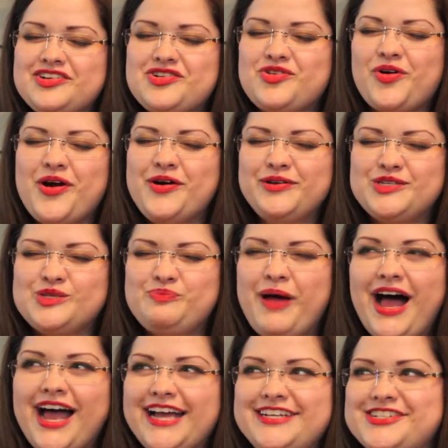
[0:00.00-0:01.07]
gross
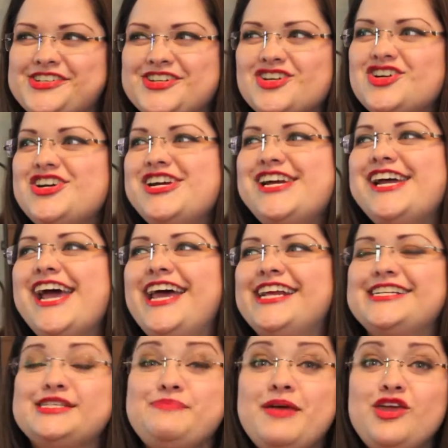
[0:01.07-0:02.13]
pine tree, and it
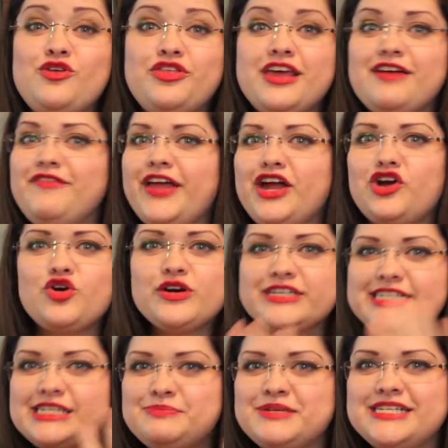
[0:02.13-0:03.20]
doesn't make you think of like a
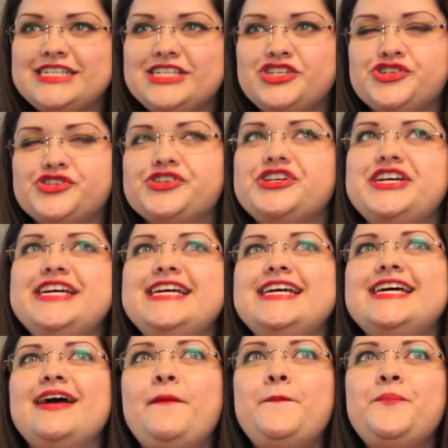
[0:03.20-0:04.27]
Christmas
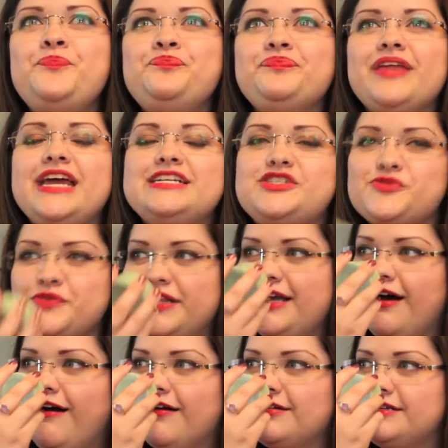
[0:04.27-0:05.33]
tree. It's really
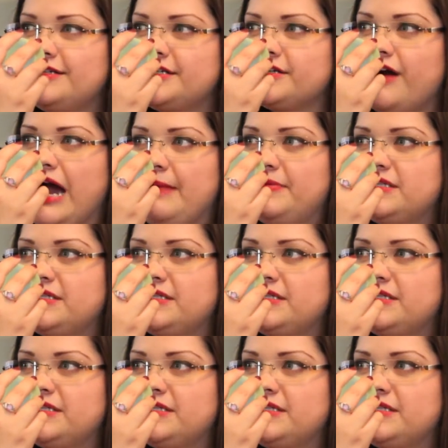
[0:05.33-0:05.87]
hard to describe.